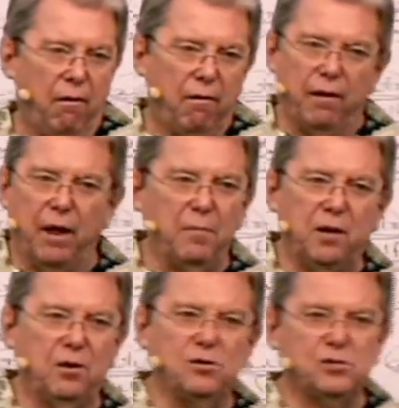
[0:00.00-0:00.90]
And I'm
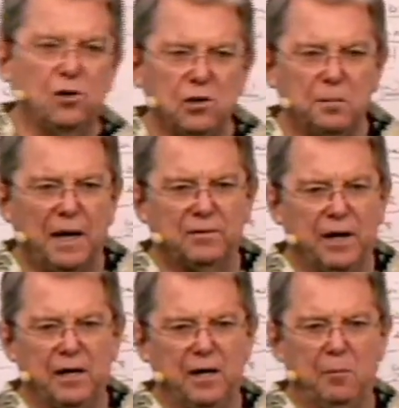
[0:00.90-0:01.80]
not concerned about
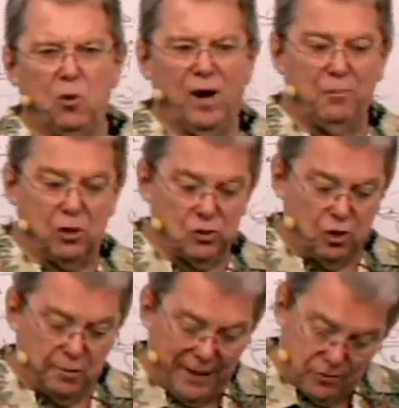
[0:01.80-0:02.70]
that anymore. I'm
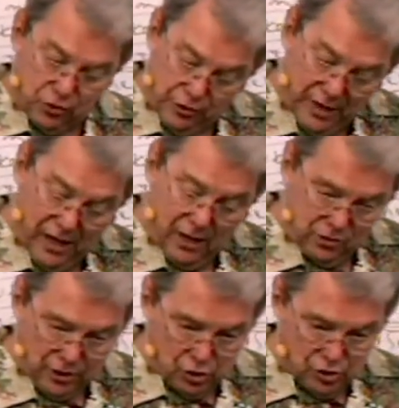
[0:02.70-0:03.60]
concerned about today,
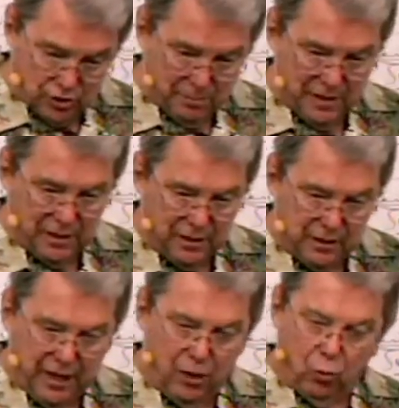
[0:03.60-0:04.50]
teaching somebody
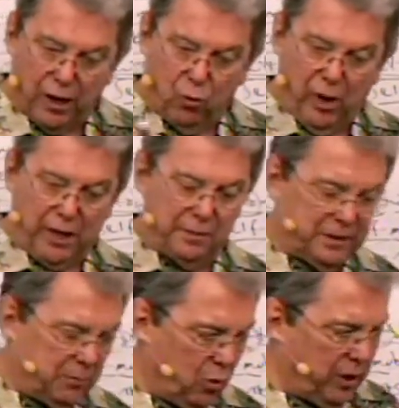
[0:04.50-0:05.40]
today. When I wake up
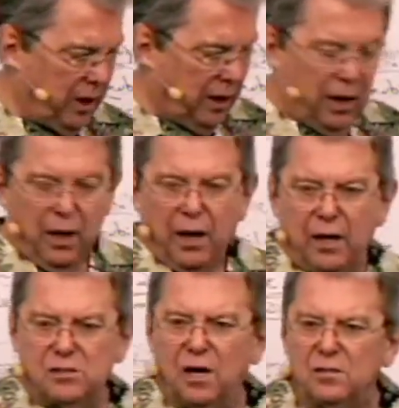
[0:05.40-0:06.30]
in the morning,
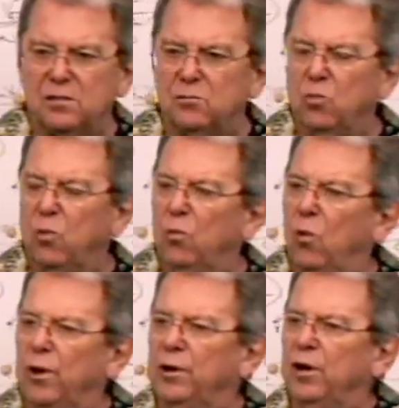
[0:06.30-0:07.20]
it's not
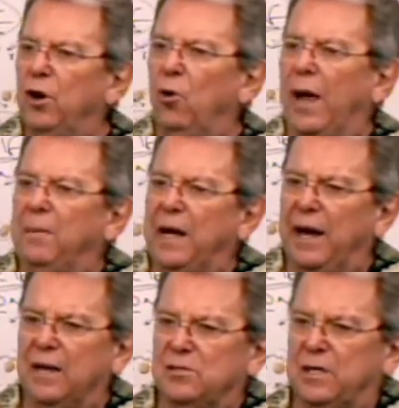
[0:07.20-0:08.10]
wanting to know how many
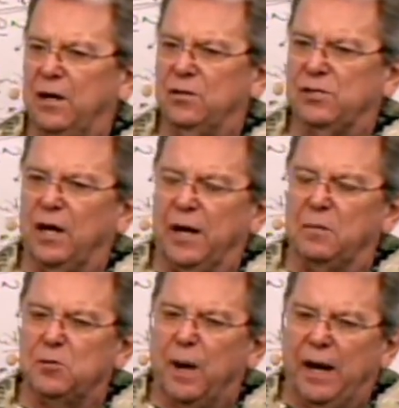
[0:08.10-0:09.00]
houses I can sell and how
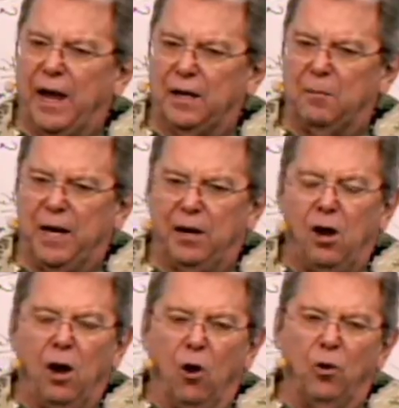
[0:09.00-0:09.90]
much money I can make
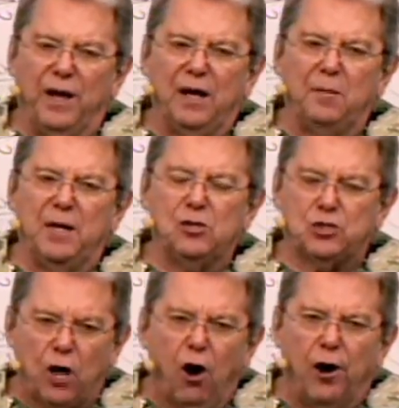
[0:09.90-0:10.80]
or whether I can be a
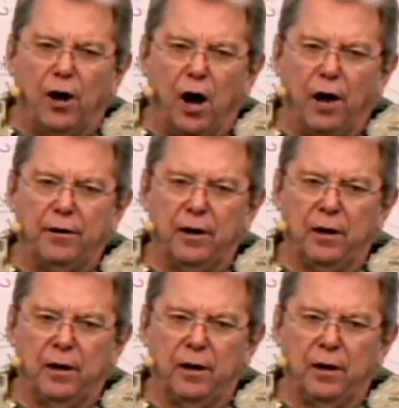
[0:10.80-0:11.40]
star or not.